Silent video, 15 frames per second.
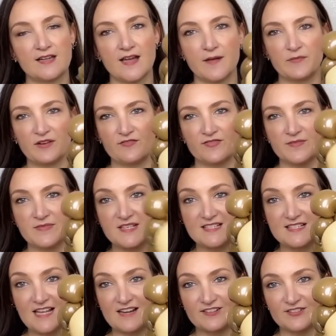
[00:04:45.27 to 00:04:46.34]
coming from the
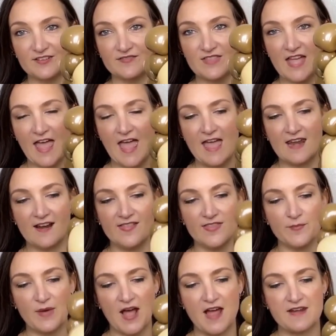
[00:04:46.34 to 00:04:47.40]
center of the head on
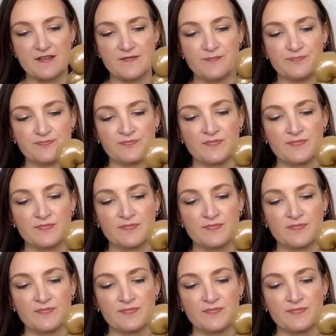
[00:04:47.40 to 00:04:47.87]
the bottom